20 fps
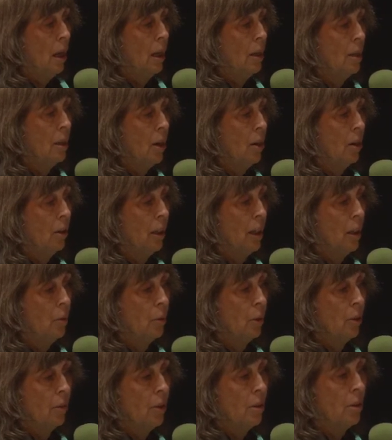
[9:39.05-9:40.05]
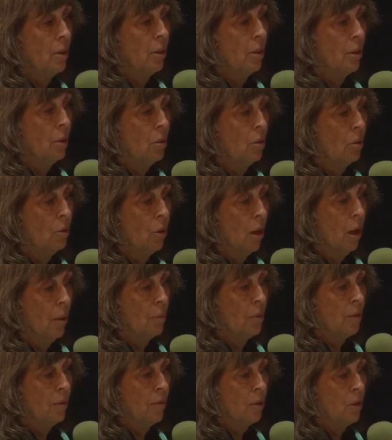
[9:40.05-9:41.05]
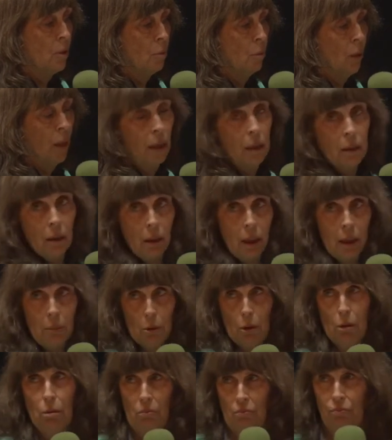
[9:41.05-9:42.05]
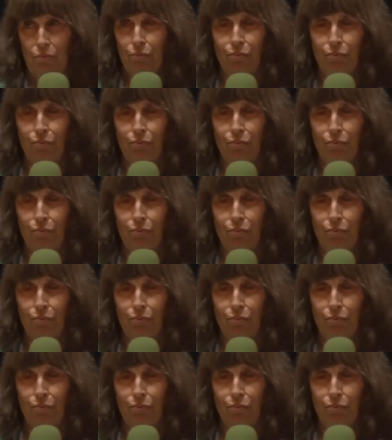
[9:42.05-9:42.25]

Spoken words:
and our labor. This is drops of sweat, labor.